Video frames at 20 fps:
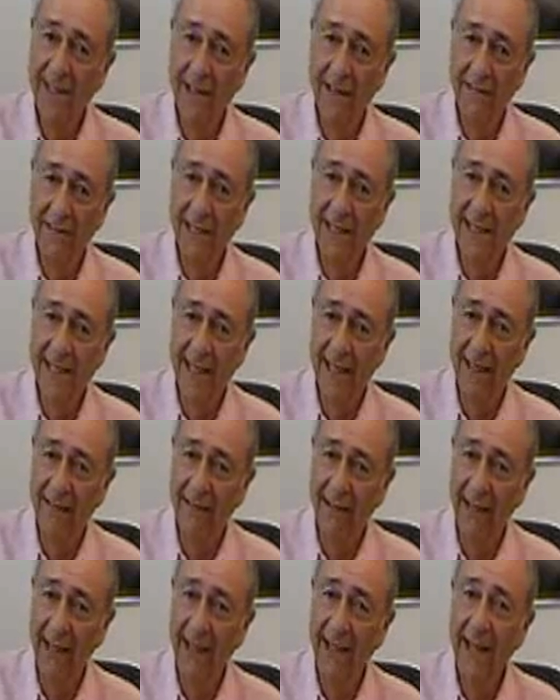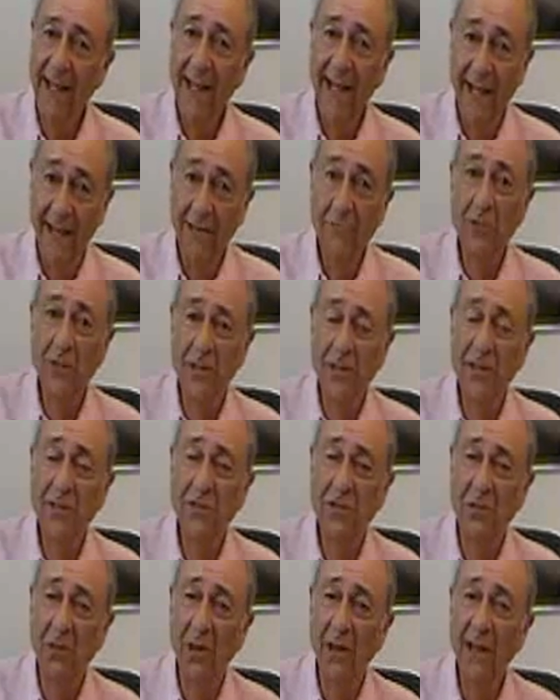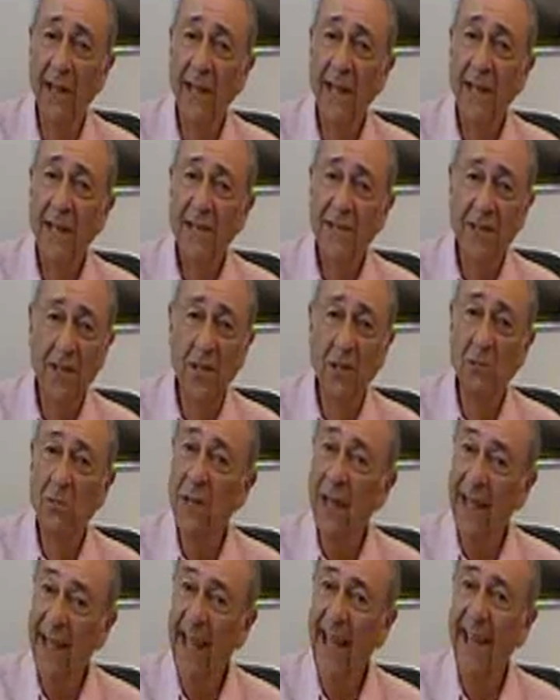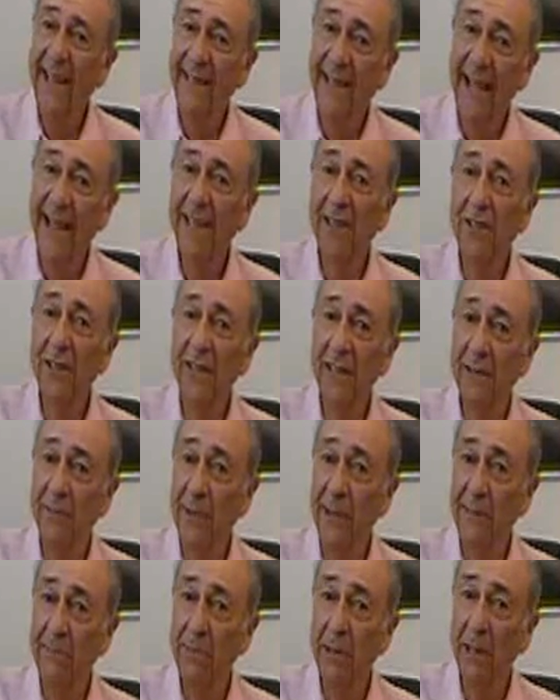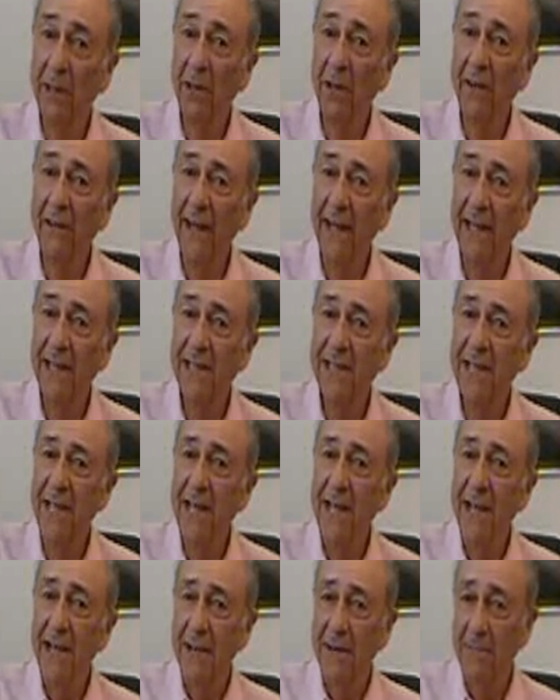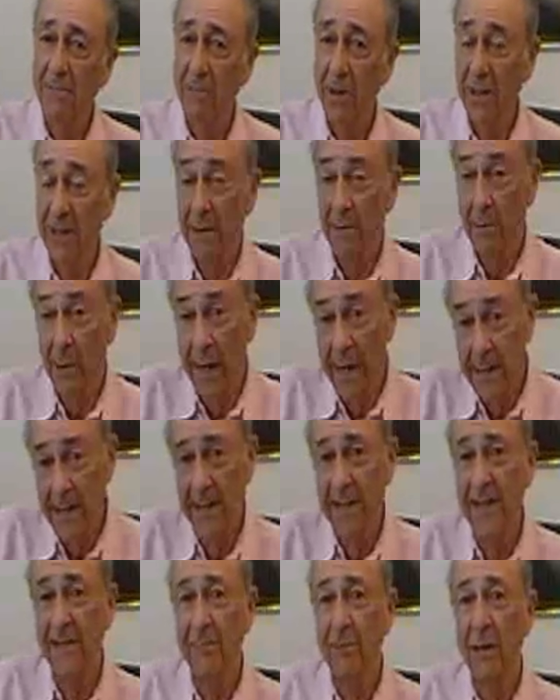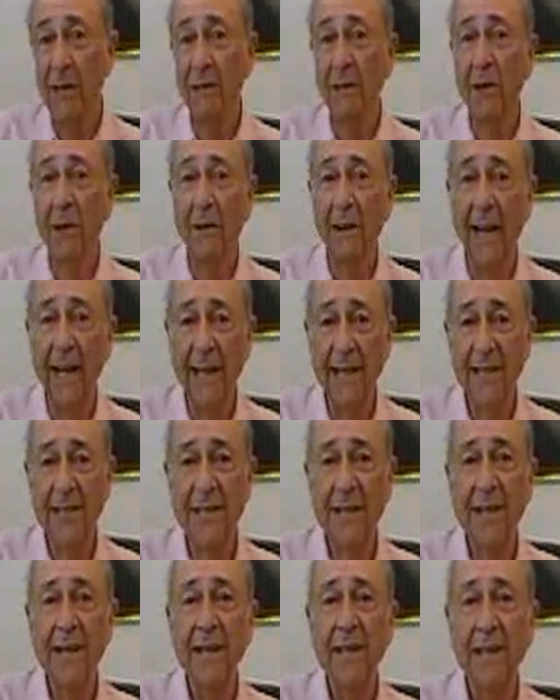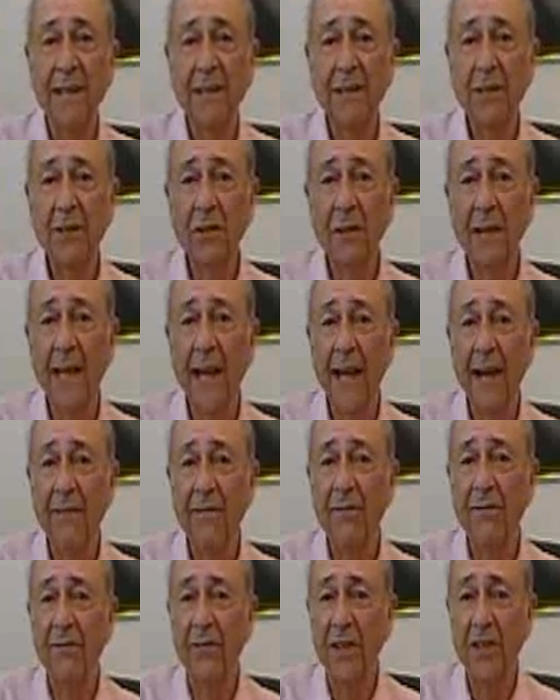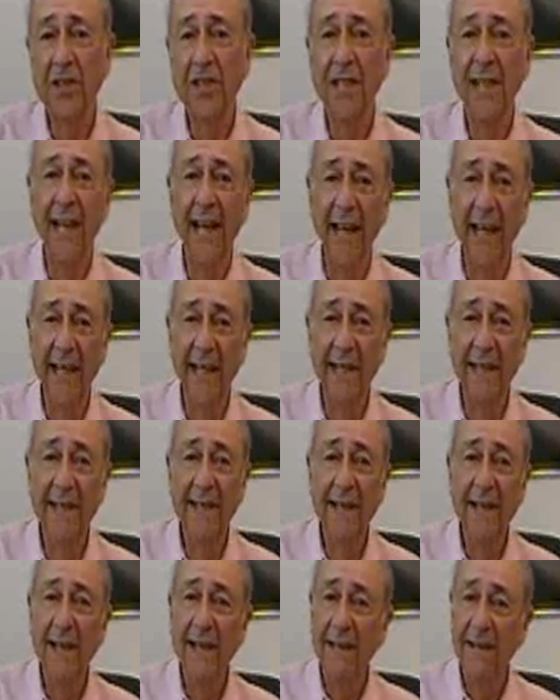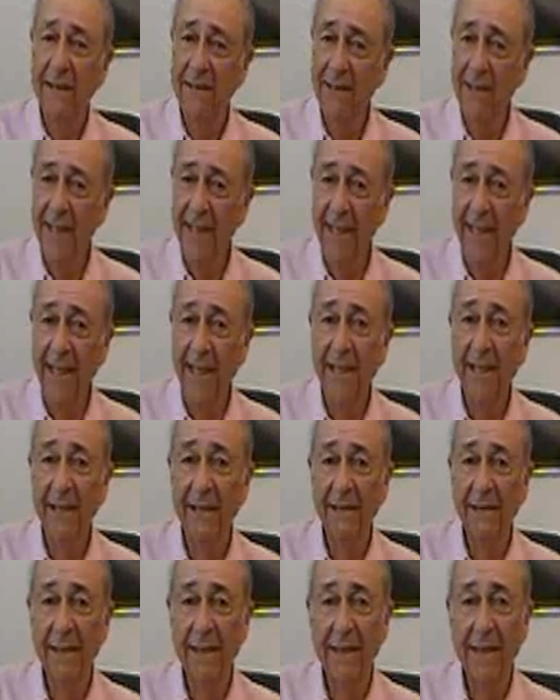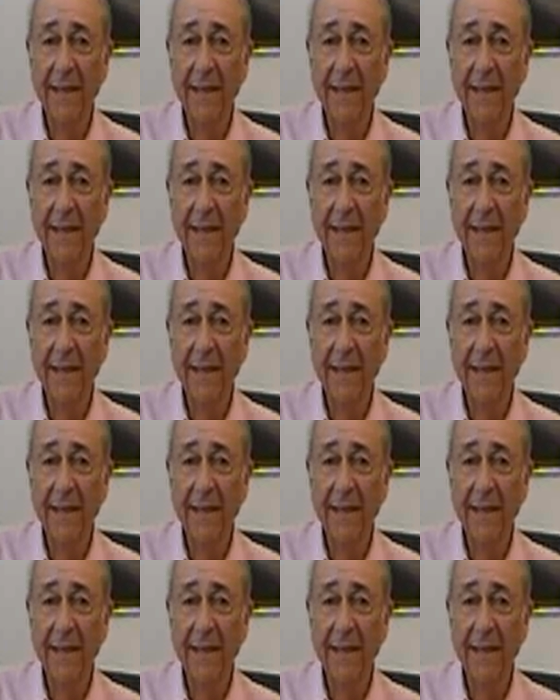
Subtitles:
degrees centigrade, and it was destroyed. So again, that couldn't have been perchlorates. But the presence of perchlorates could have vitiated the